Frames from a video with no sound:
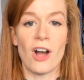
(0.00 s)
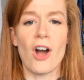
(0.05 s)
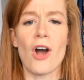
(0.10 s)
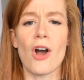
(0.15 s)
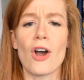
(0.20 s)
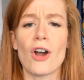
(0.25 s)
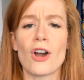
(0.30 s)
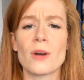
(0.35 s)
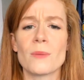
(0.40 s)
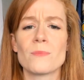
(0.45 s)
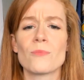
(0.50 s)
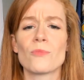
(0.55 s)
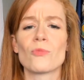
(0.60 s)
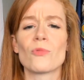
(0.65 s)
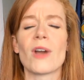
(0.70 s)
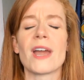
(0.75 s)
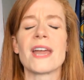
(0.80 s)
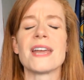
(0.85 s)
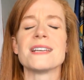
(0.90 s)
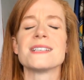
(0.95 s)
arm
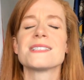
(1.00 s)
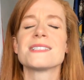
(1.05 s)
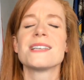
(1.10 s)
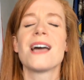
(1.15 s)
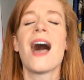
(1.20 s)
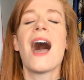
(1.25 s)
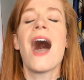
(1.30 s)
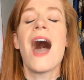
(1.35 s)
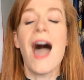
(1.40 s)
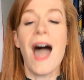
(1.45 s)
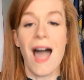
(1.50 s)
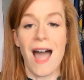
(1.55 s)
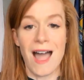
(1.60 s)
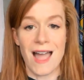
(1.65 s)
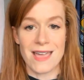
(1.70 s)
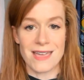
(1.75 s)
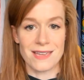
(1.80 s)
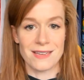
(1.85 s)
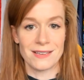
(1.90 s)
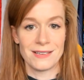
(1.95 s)
raised
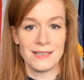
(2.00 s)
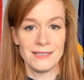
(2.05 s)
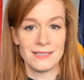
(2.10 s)
high,